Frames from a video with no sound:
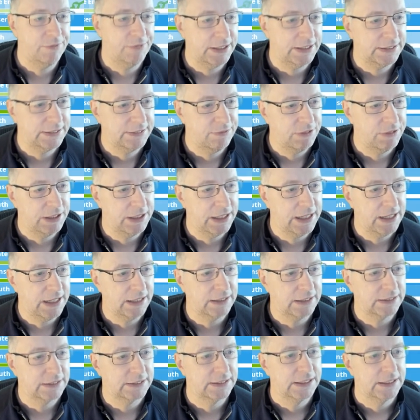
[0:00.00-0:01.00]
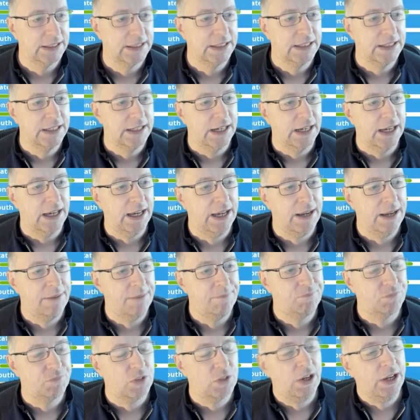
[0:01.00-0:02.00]
affects everything else.
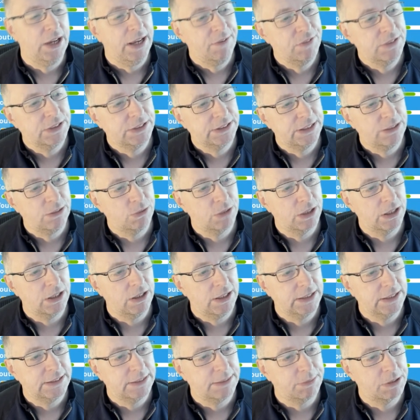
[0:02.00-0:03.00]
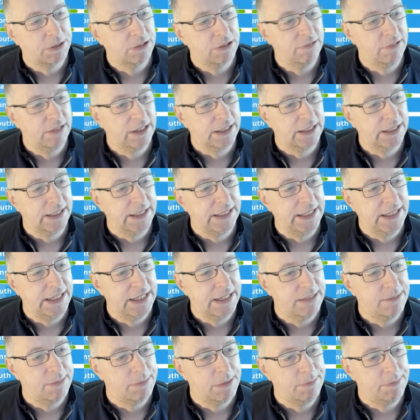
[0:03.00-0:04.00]
I haven't set all the lines up correctly
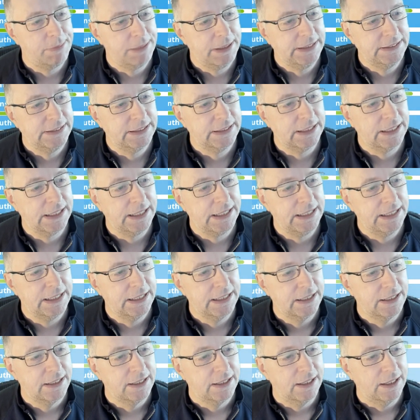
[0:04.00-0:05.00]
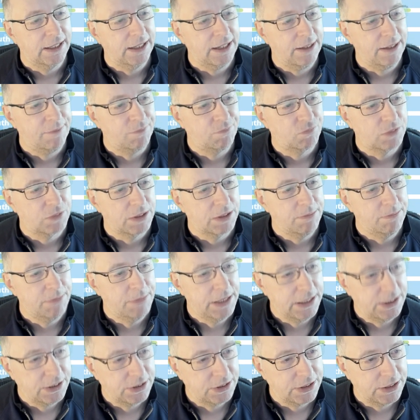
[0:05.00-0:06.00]
here, but basically
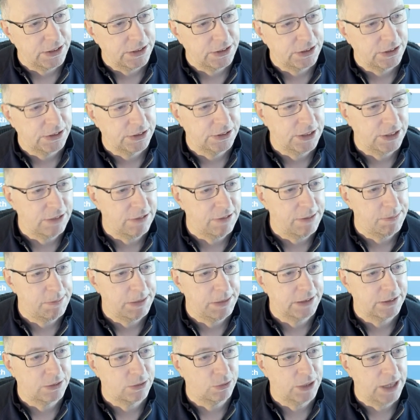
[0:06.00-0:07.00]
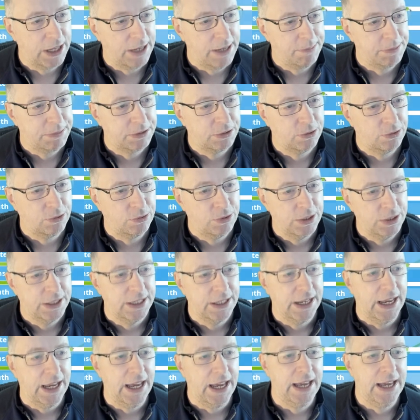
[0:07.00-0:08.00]
ministers generate political capital,
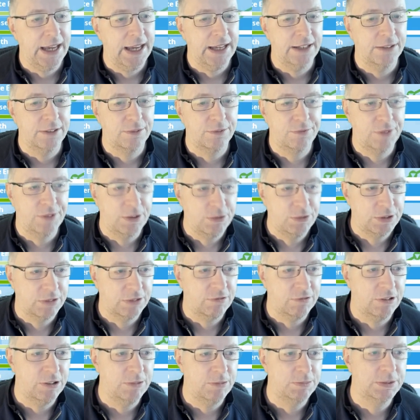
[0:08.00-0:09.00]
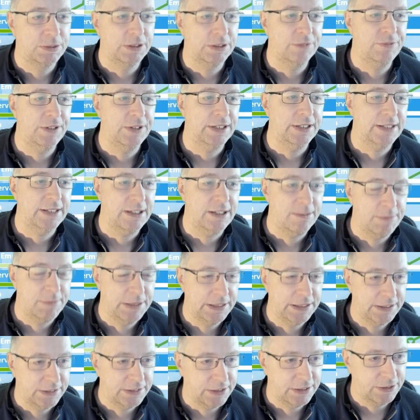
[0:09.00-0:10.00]
and voter groups affect how
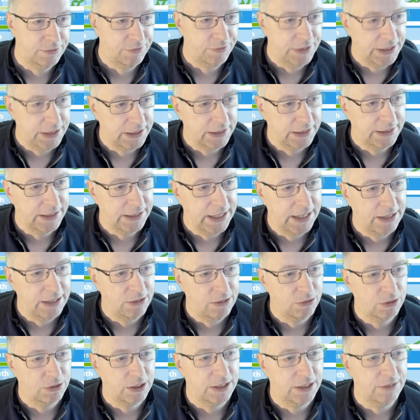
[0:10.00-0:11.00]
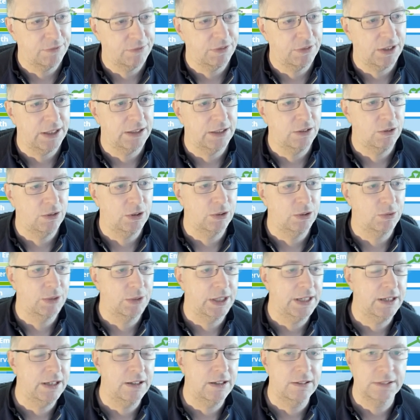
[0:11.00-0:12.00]
ministers feel and how kind of loyal
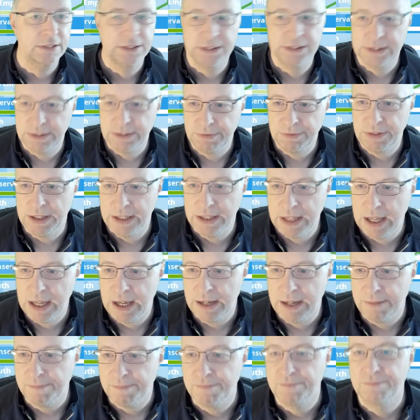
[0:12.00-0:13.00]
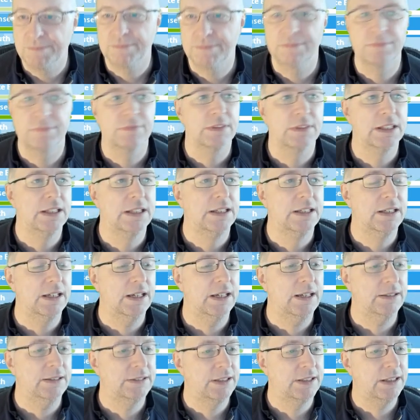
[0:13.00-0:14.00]
they are and stuff like
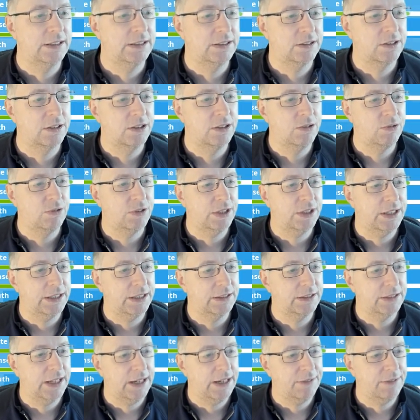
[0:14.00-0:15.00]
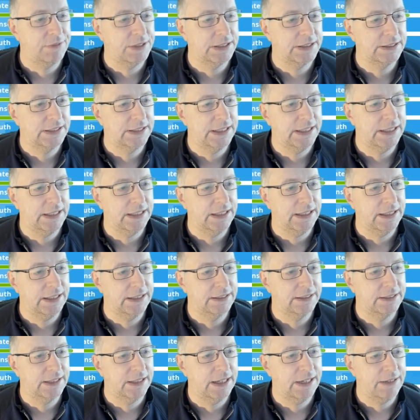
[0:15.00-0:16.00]
that. So this is a new thing, to have this here
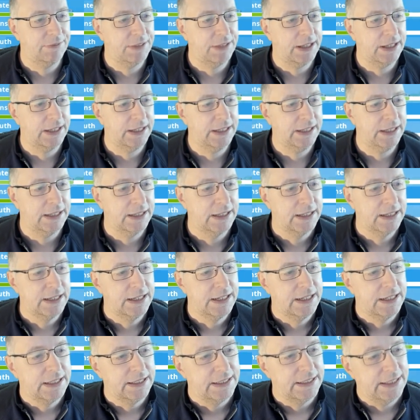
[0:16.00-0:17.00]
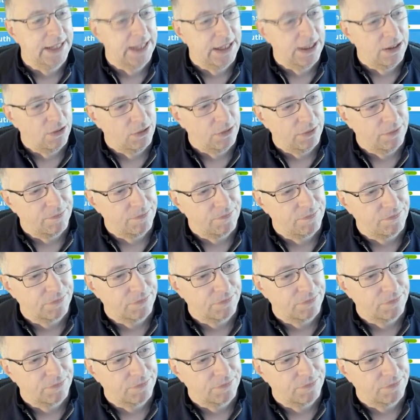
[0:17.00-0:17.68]
and to have that here. Now,